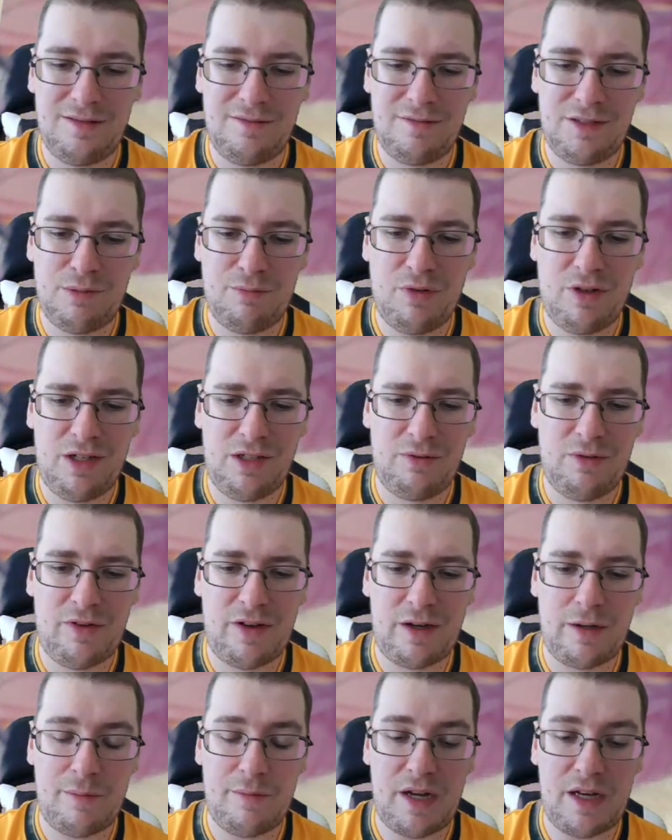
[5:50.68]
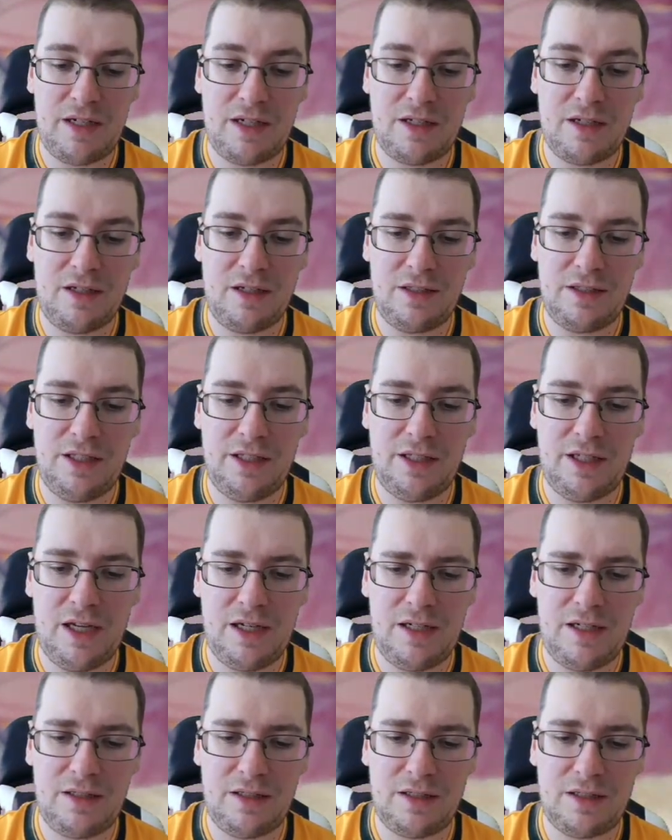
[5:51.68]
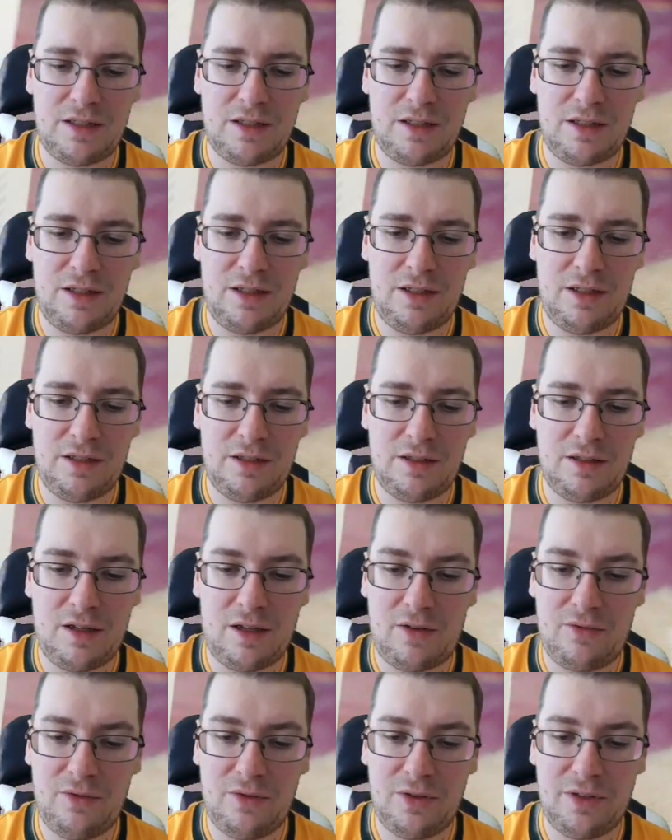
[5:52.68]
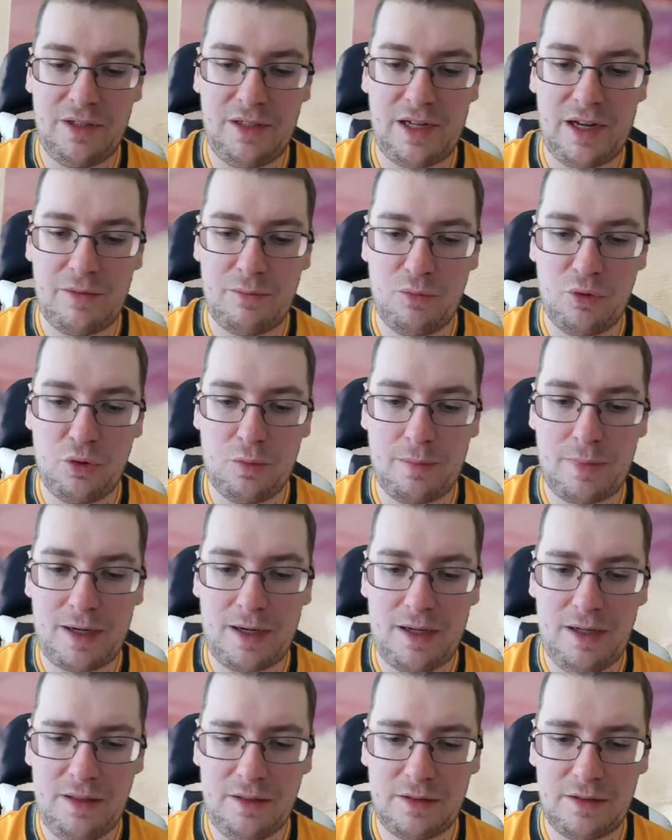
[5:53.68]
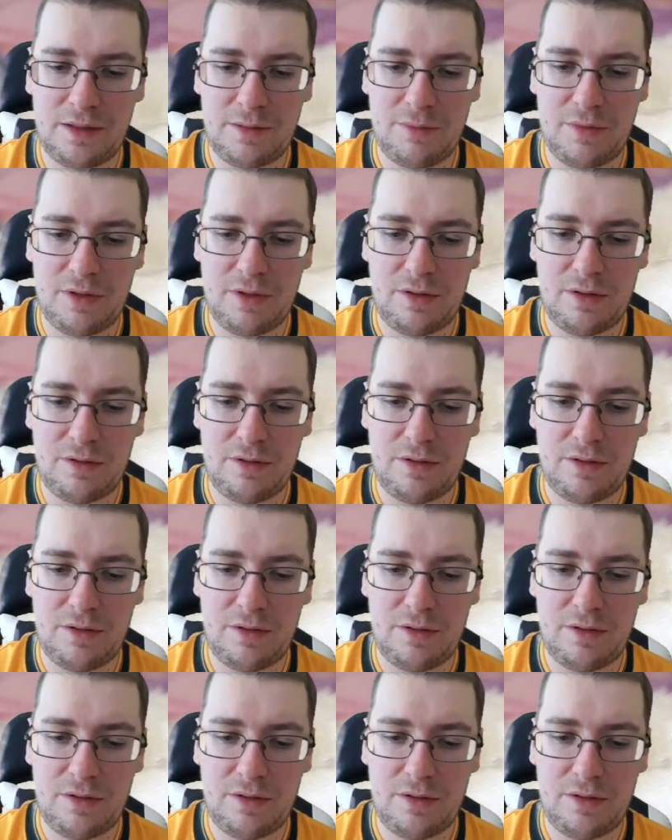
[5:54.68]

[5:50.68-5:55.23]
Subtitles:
Surprised with how many manager cards you get inside here. I thought you'd have more players, but